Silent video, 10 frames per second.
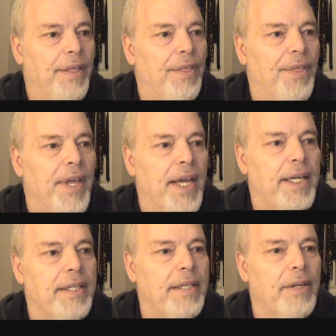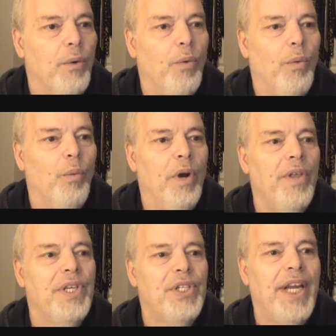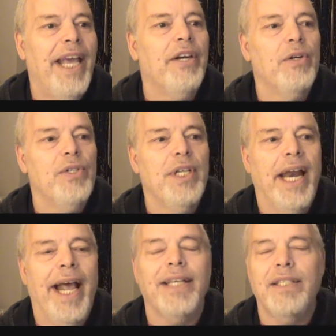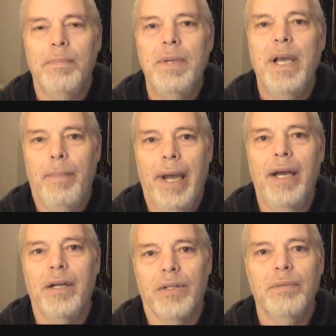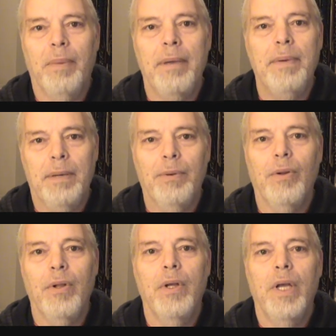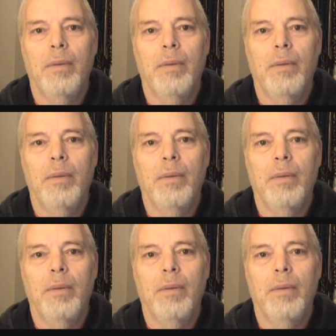that one of the standards that has to be upheld by people,